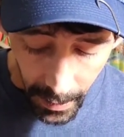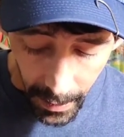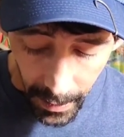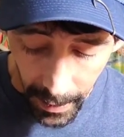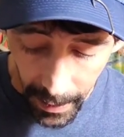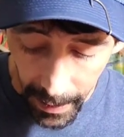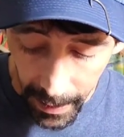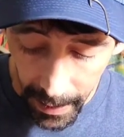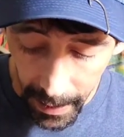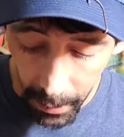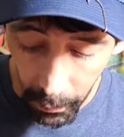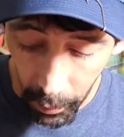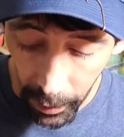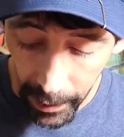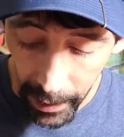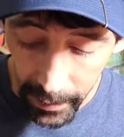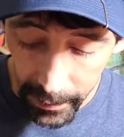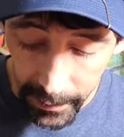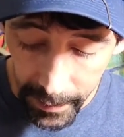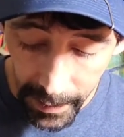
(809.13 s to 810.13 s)
and when
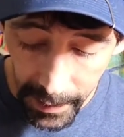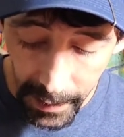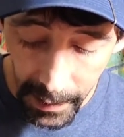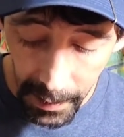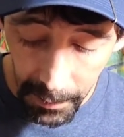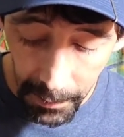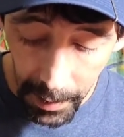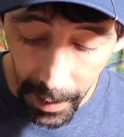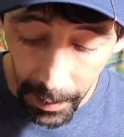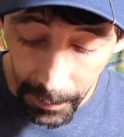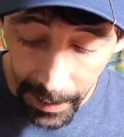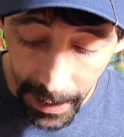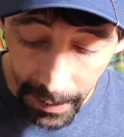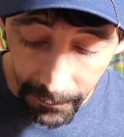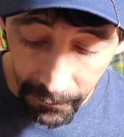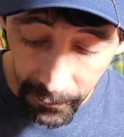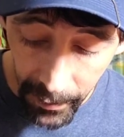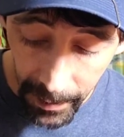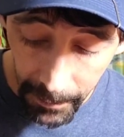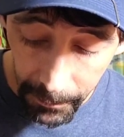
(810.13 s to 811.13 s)
I seen them, I
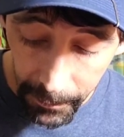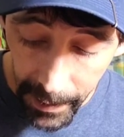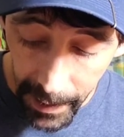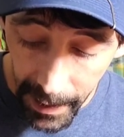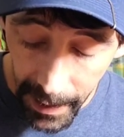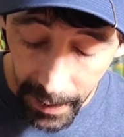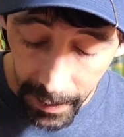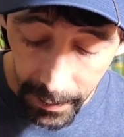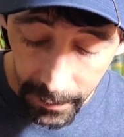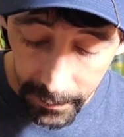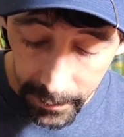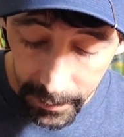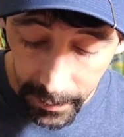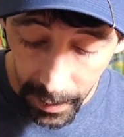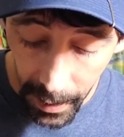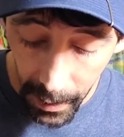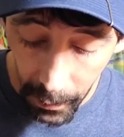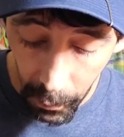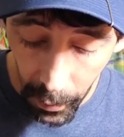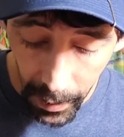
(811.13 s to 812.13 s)
about flipped out,
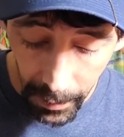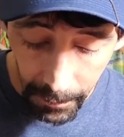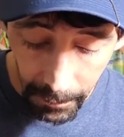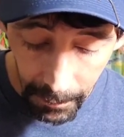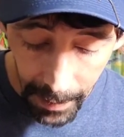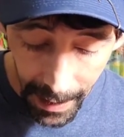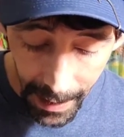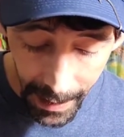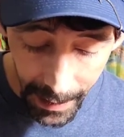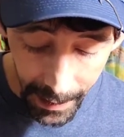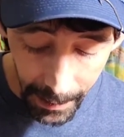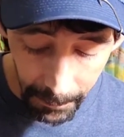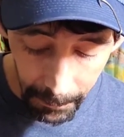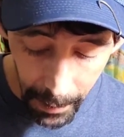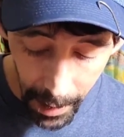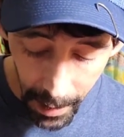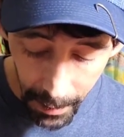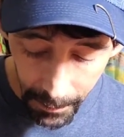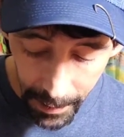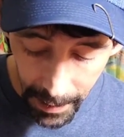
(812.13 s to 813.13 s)
so I went back and
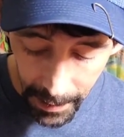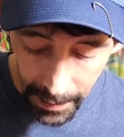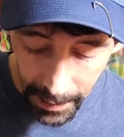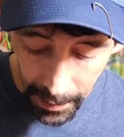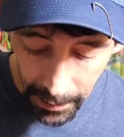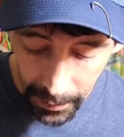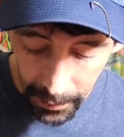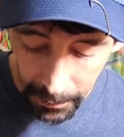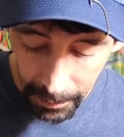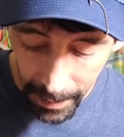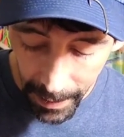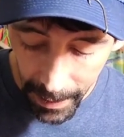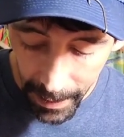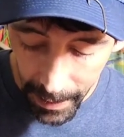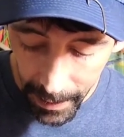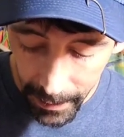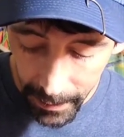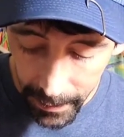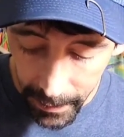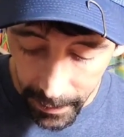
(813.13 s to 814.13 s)
bought me another
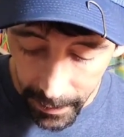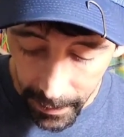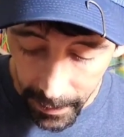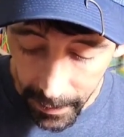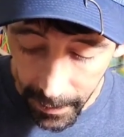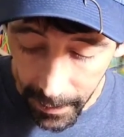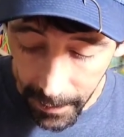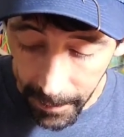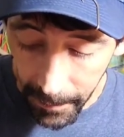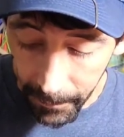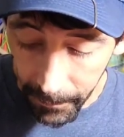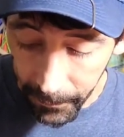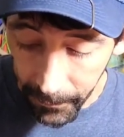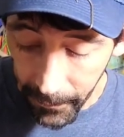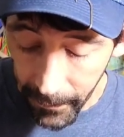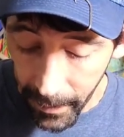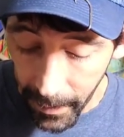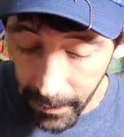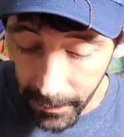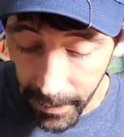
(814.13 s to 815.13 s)
pack.
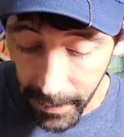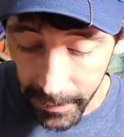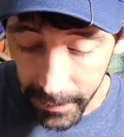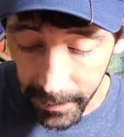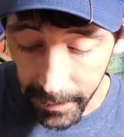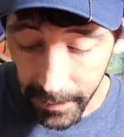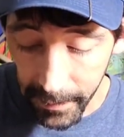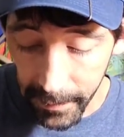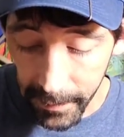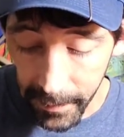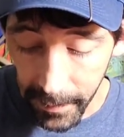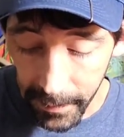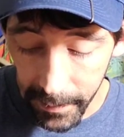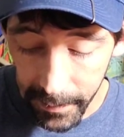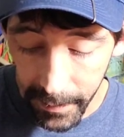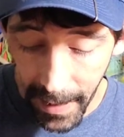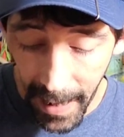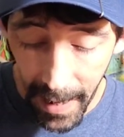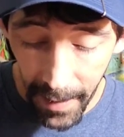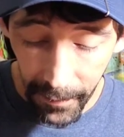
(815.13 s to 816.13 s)
This is the
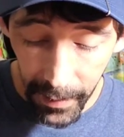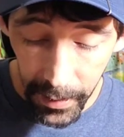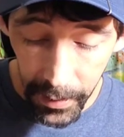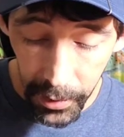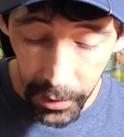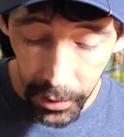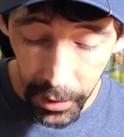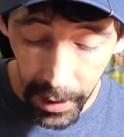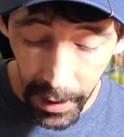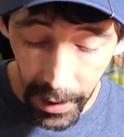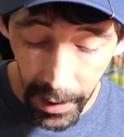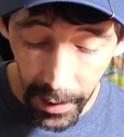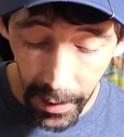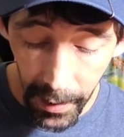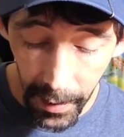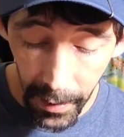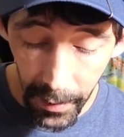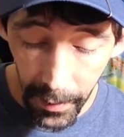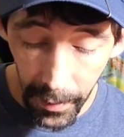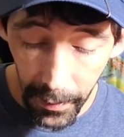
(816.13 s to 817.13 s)
Savage
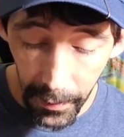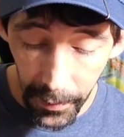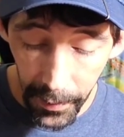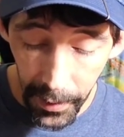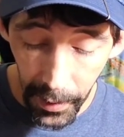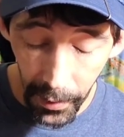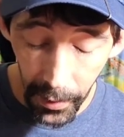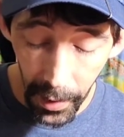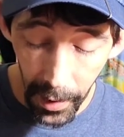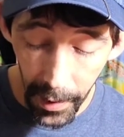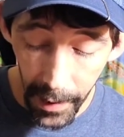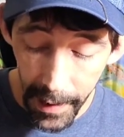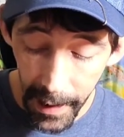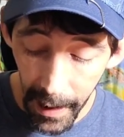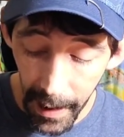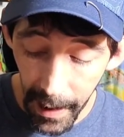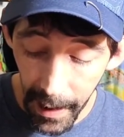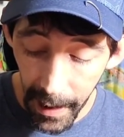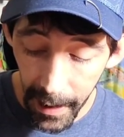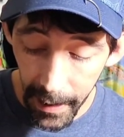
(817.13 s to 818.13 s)
Gear
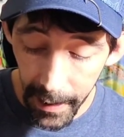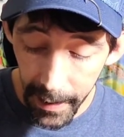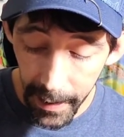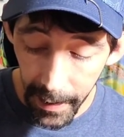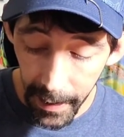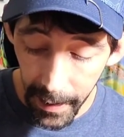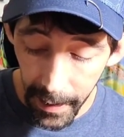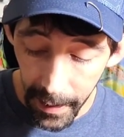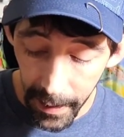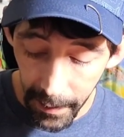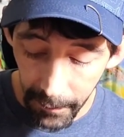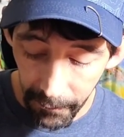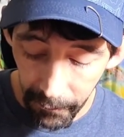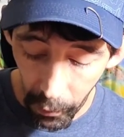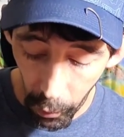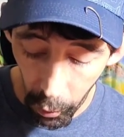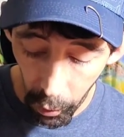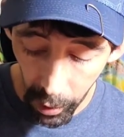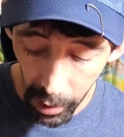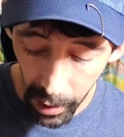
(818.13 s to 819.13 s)
Duratec
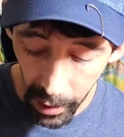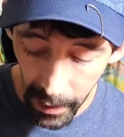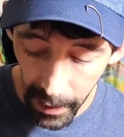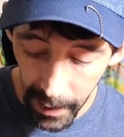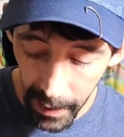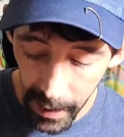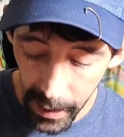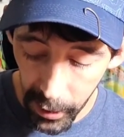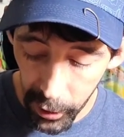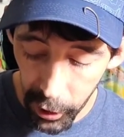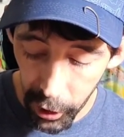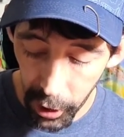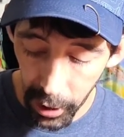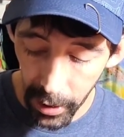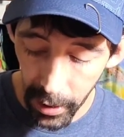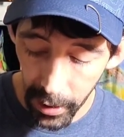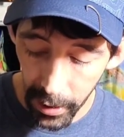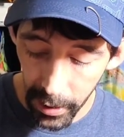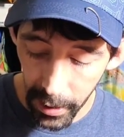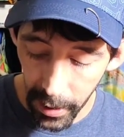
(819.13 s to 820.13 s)
4-inch
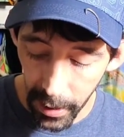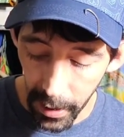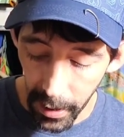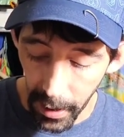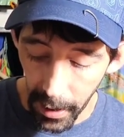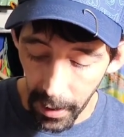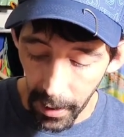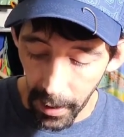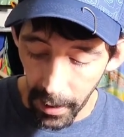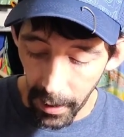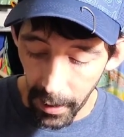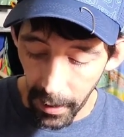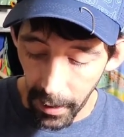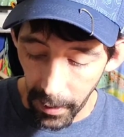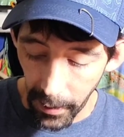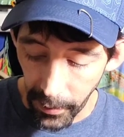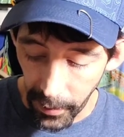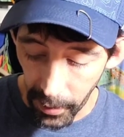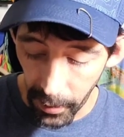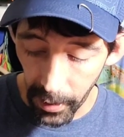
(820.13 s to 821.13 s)

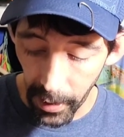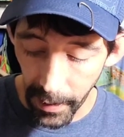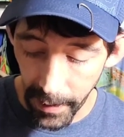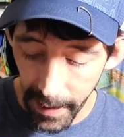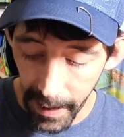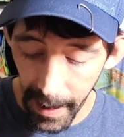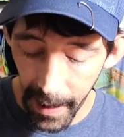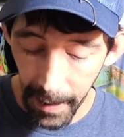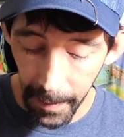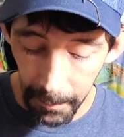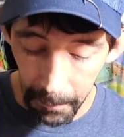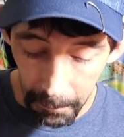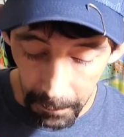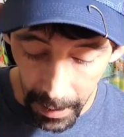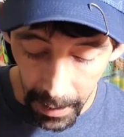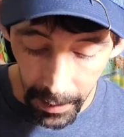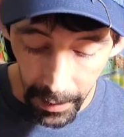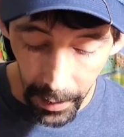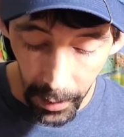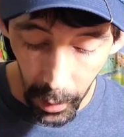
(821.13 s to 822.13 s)
Duratec
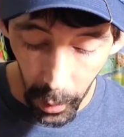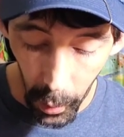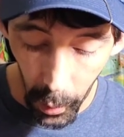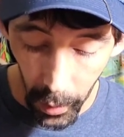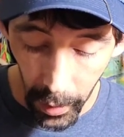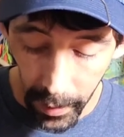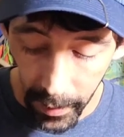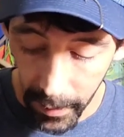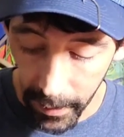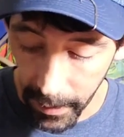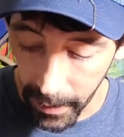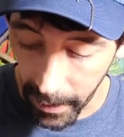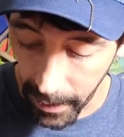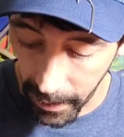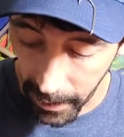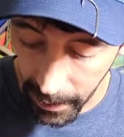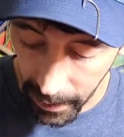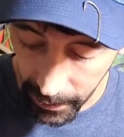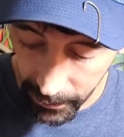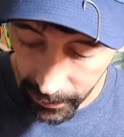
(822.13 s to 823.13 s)
Minnow,
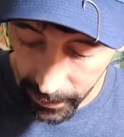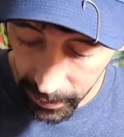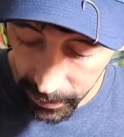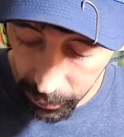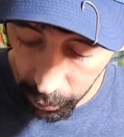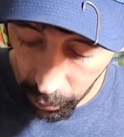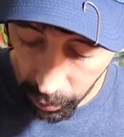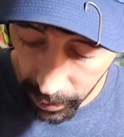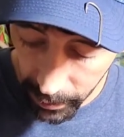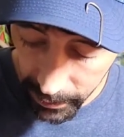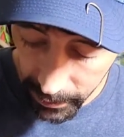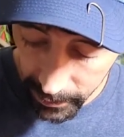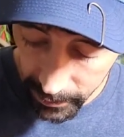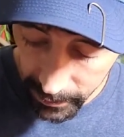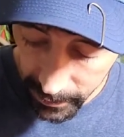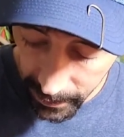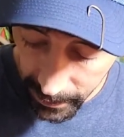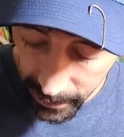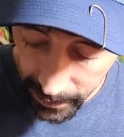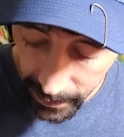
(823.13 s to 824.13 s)
and this one
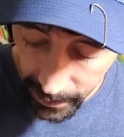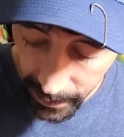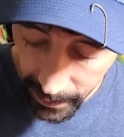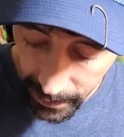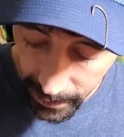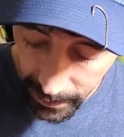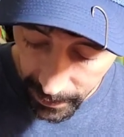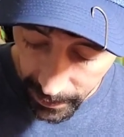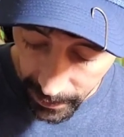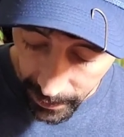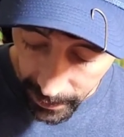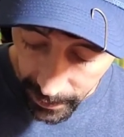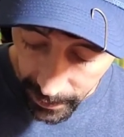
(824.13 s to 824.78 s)
is in